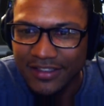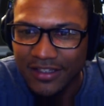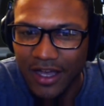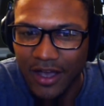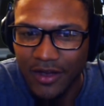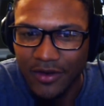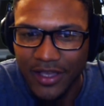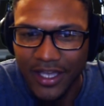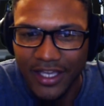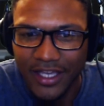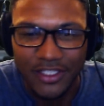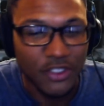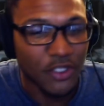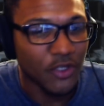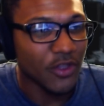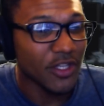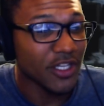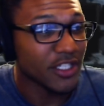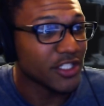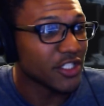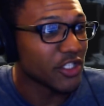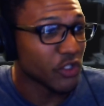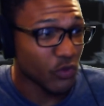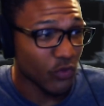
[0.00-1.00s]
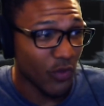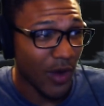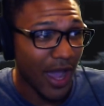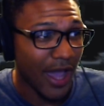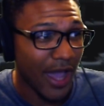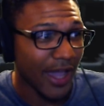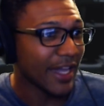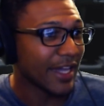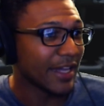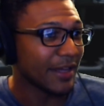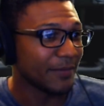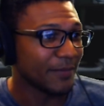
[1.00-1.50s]
Okay, so this is
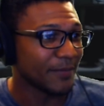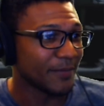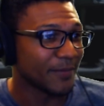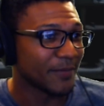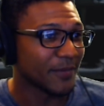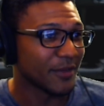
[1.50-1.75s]
Riot.